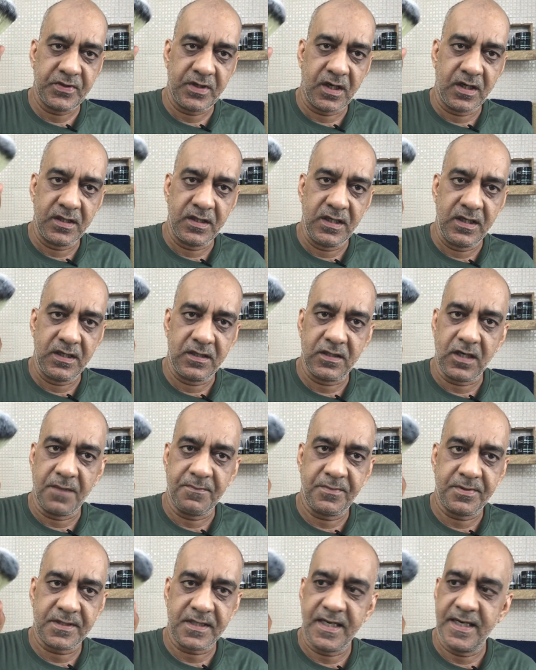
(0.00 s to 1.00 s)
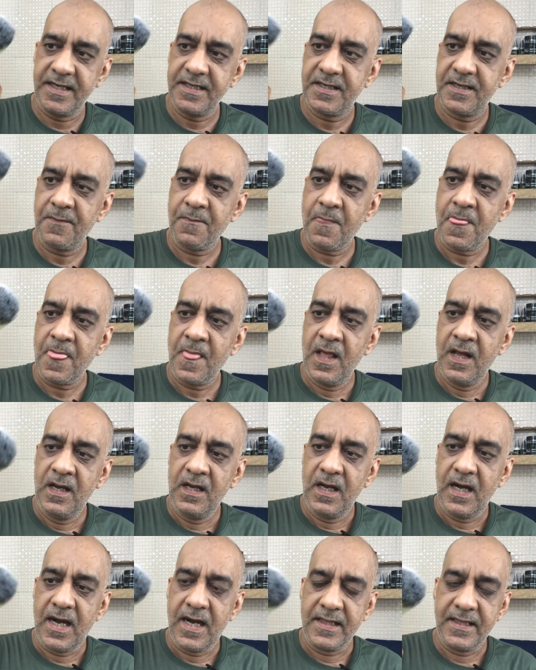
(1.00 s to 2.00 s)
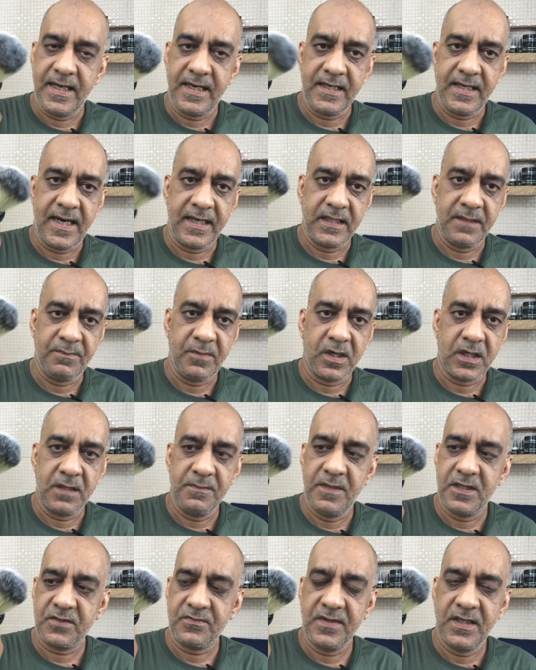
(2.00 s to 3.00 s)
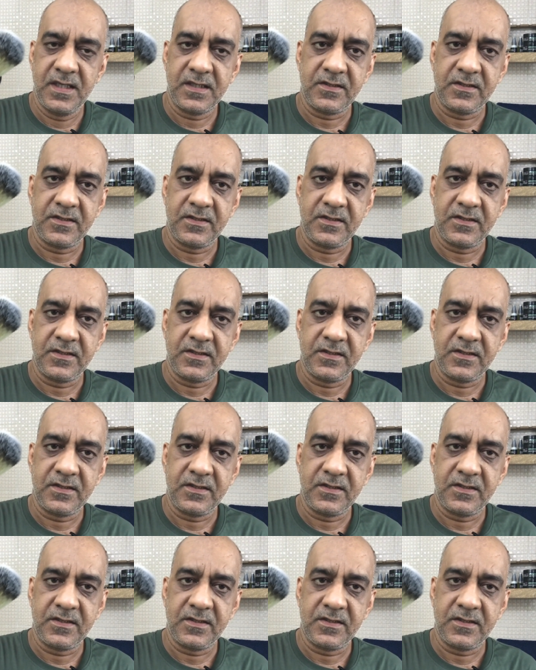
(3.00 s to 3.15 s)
on the top side and then at the bottom as well.